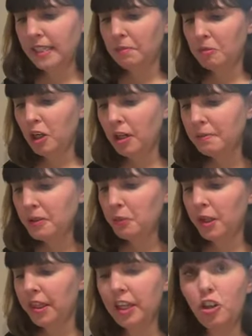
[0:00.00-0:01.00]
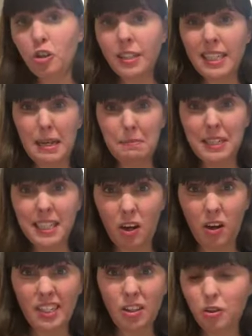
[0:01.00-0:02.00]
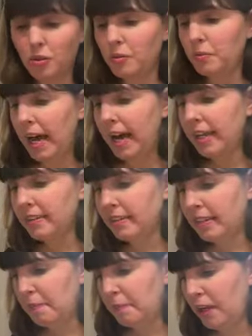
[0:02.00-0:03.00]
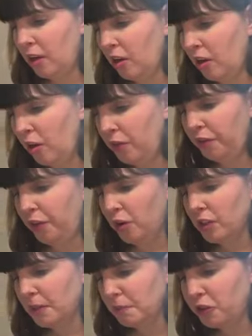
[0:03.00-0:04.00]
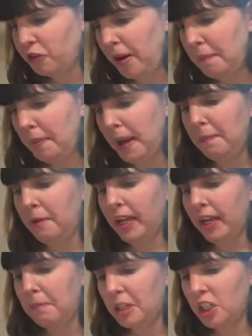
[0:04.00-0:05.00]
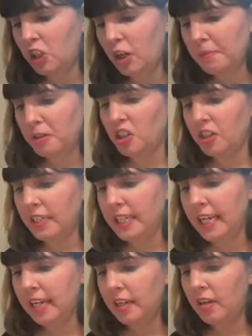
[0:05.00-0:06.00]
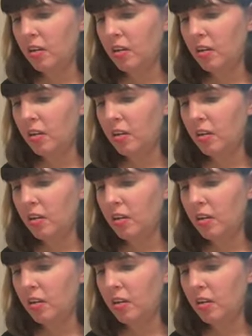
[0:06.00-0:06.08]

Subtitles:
Sometimes with a new stamp set, I do stamp it off on some scrap paper a couple of times just to get